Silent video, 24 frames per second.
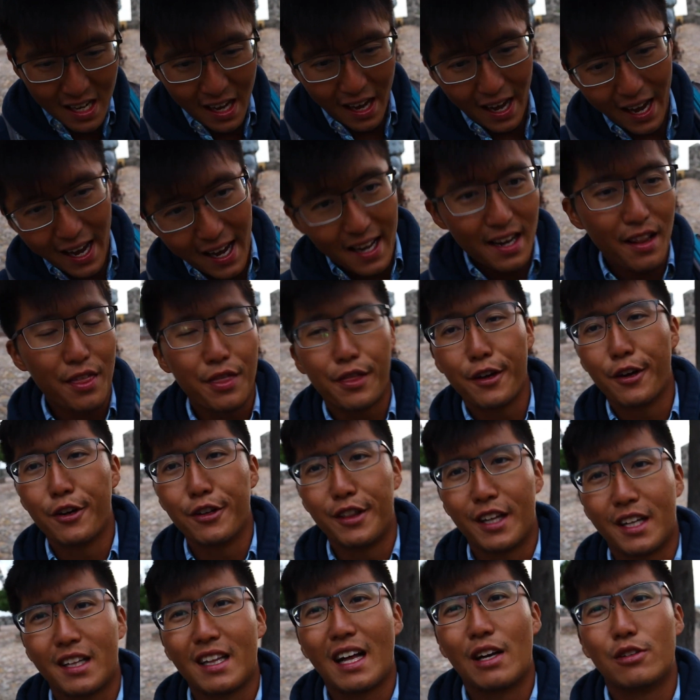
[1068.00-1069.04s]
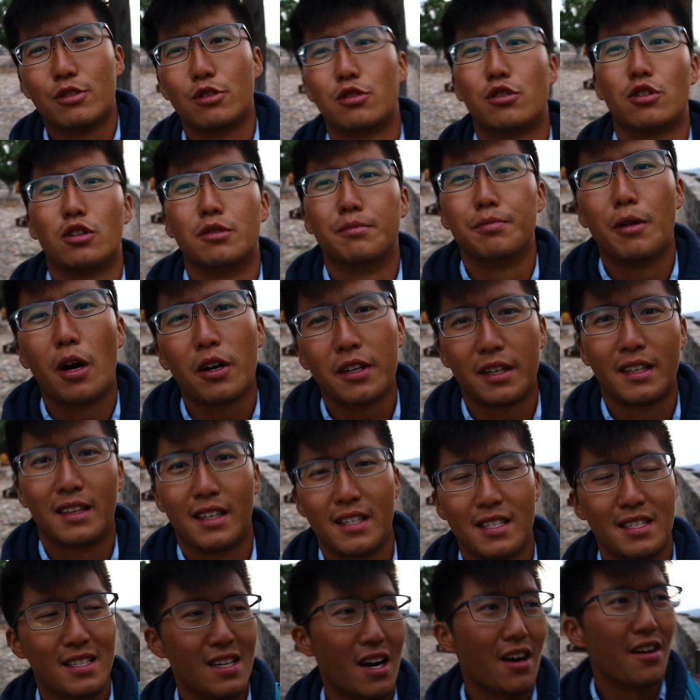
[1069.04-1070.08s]
And third, the clouds are sort of blocking the
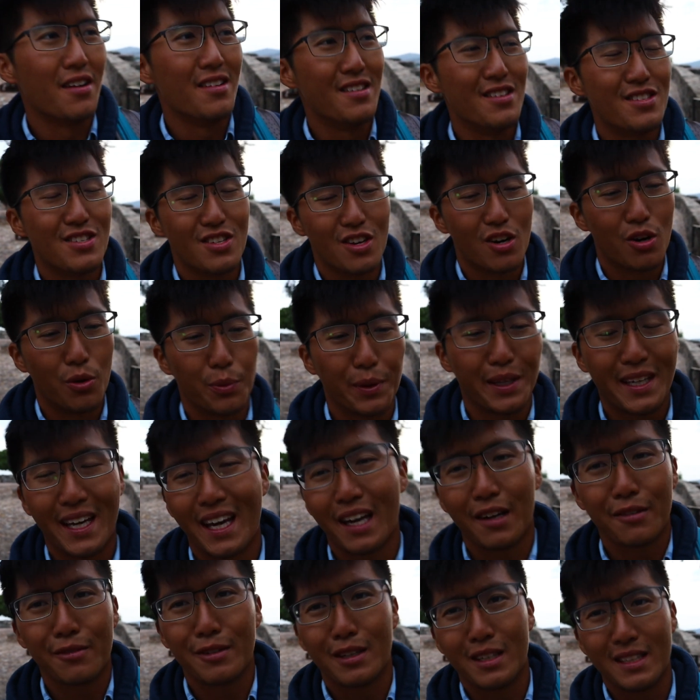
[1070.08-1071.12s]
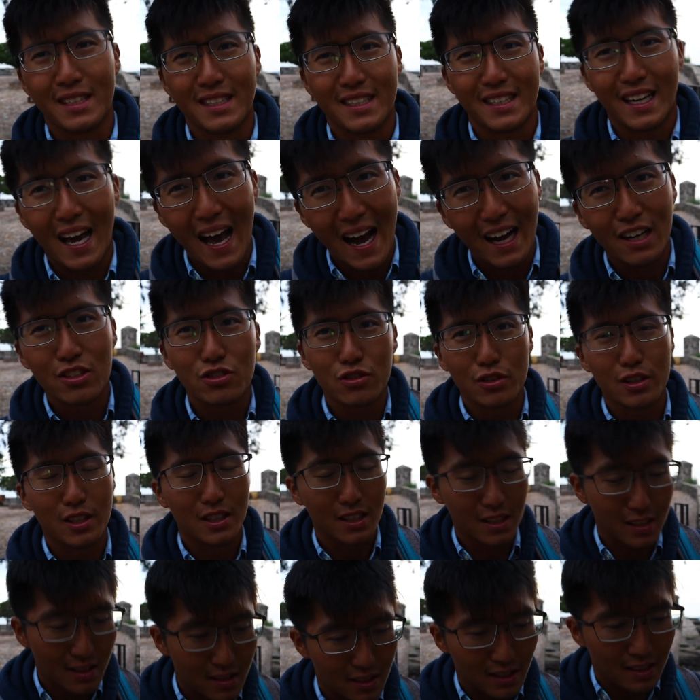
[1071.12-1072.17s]
sun, so we can't really
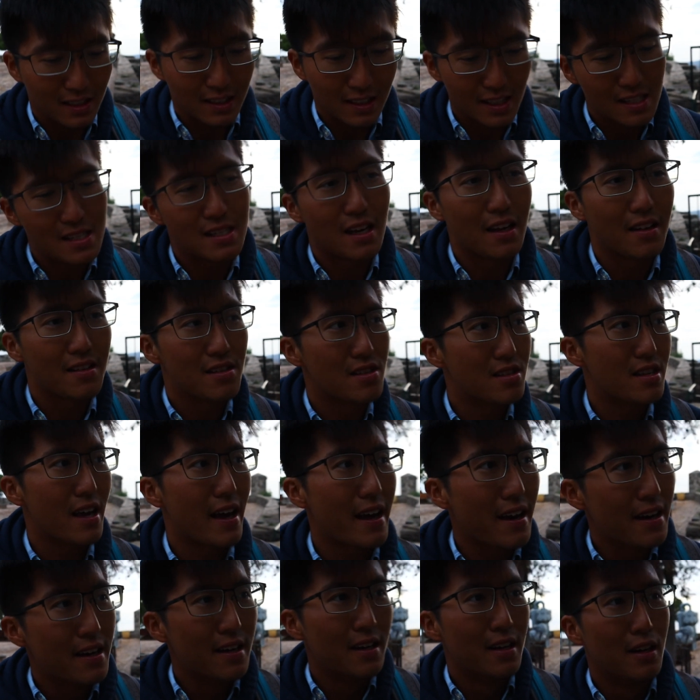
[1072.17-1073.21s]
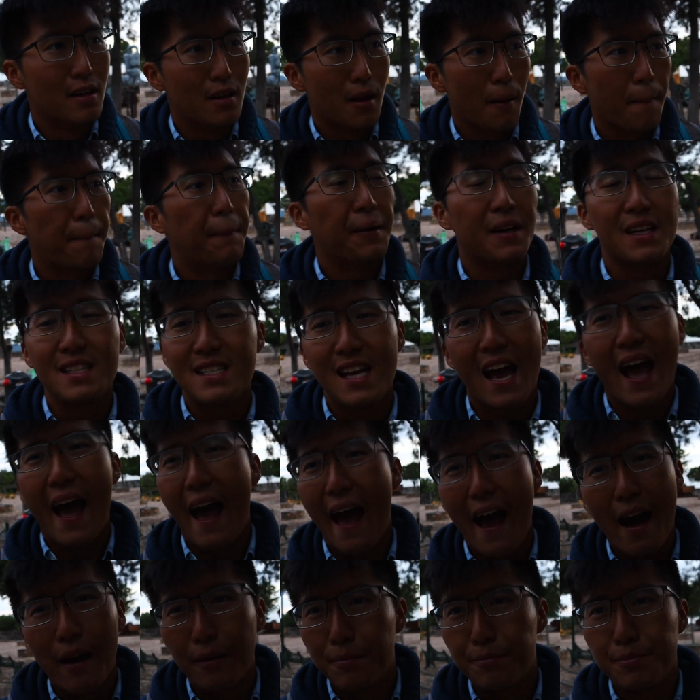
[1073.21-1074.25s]
actually see the sunset. But it's
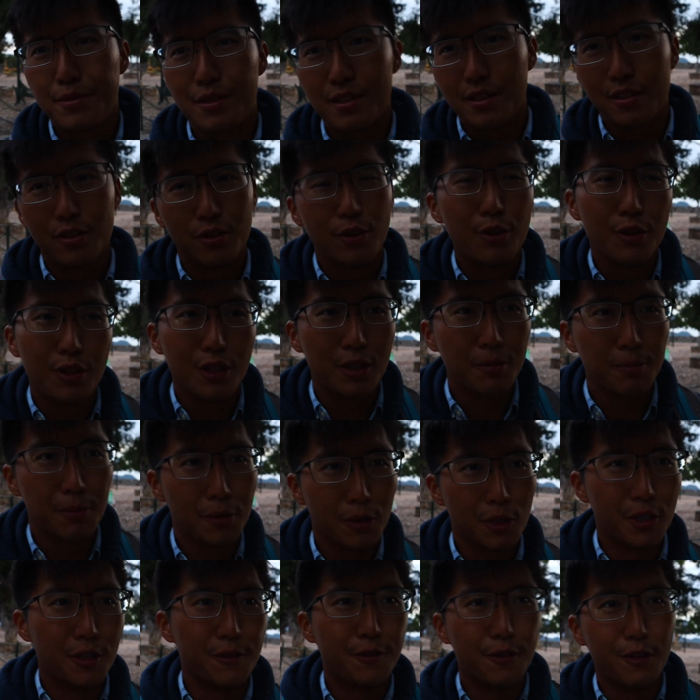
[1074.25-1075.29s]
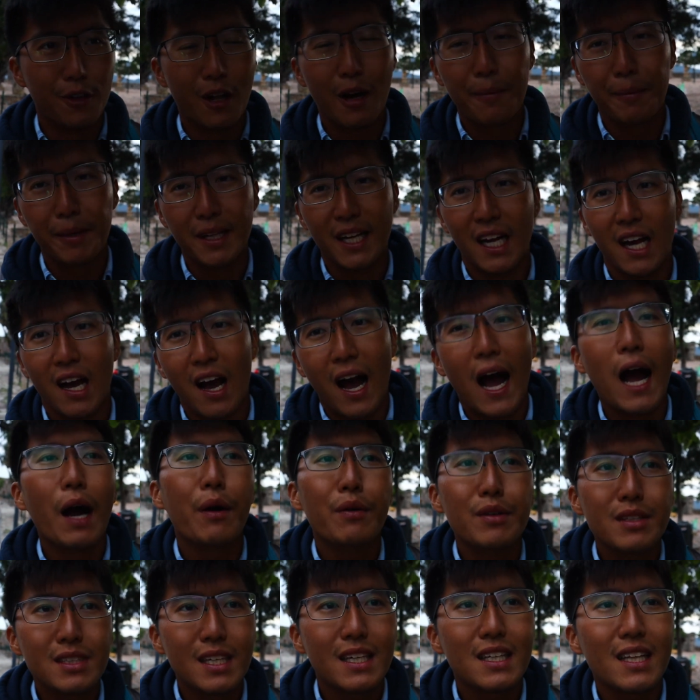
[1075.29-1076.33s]
absolutely beautiful. I mean, I
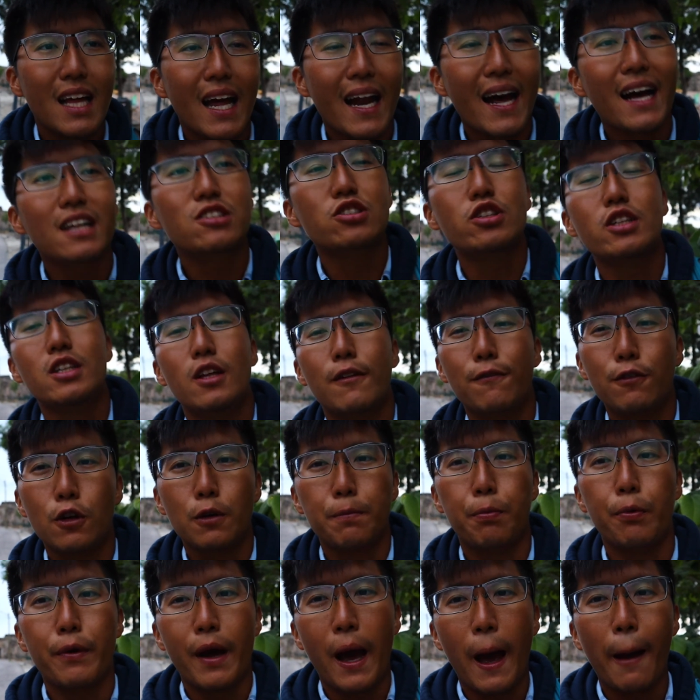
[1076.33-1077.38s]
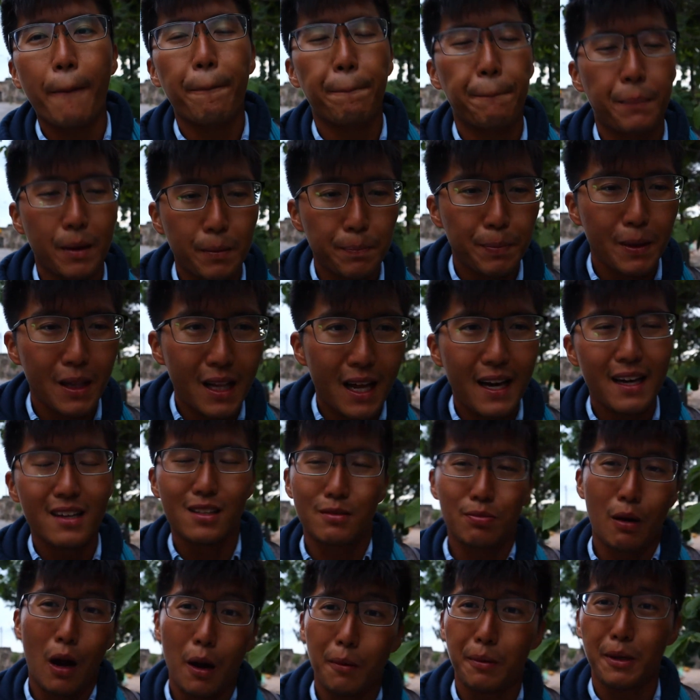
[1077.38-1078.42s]
would say that actually the viewpoint at Pipila is
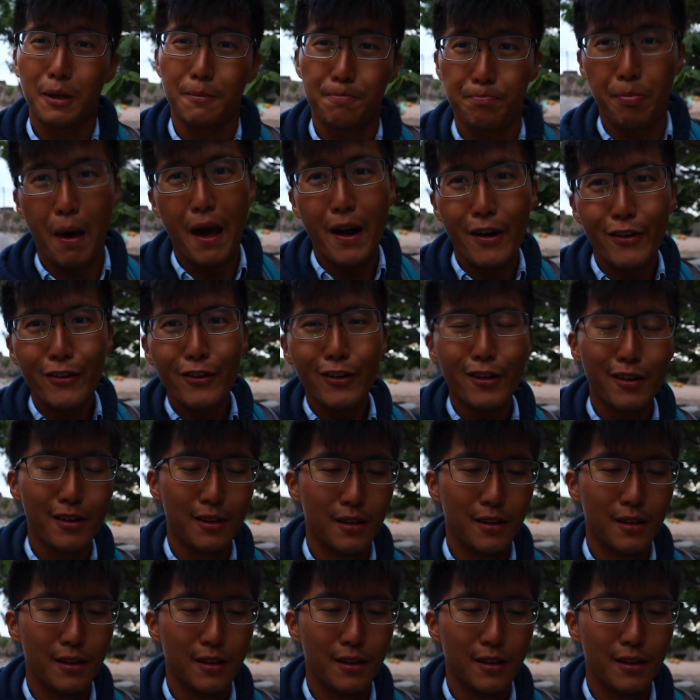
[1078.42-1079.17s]
probably better,